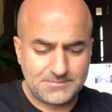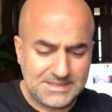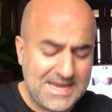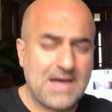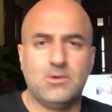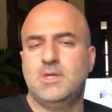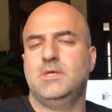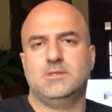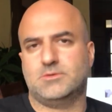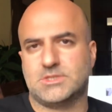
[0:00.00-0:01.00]
Now,
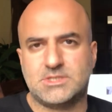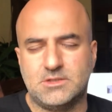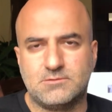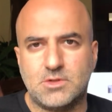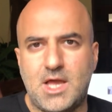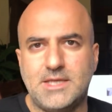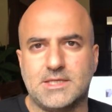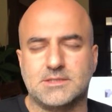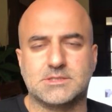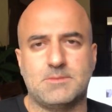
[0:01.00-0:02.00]
there's a silver
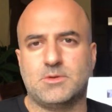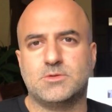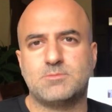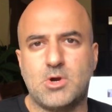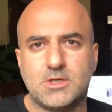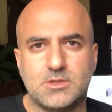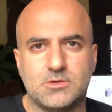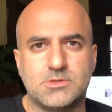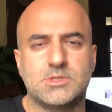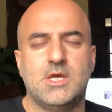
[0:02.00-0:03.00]
lining. Some of those
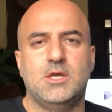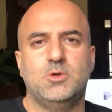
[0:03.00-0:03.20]
marketers